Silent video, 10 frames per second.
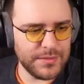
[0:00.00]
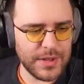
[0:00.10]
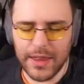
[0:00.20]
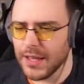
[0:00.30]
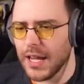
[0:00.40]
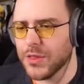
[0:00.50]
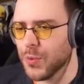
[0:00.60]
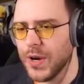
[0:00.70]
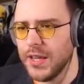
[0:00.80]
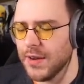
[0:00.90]
I think like
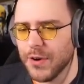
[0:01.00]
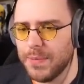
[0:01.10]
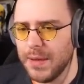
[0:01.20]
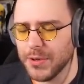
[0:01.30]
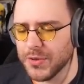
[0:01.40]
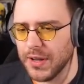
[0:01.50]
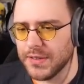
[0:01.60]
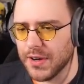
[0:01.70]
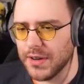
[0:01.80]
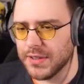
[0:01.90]
3 different people tried to
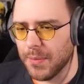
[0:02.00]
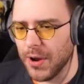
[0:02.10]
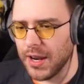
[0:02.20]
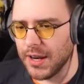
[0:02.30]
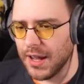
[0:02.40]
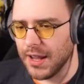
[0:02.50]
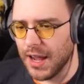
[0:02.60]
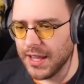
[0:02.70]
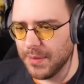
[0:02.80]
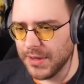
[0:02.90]
start a subreddit, and
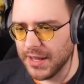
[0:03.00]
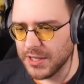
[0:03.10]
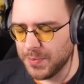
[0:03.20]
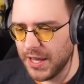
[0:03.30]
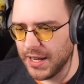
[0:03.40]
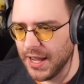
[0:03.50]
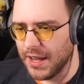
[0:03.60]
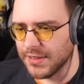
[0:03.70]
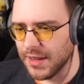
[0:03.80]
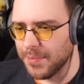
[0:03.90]
I kept like explaining,
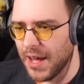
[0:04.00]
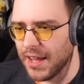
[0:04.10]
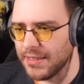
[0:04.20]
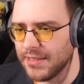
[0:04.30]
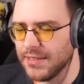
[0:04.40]
guys, I'm not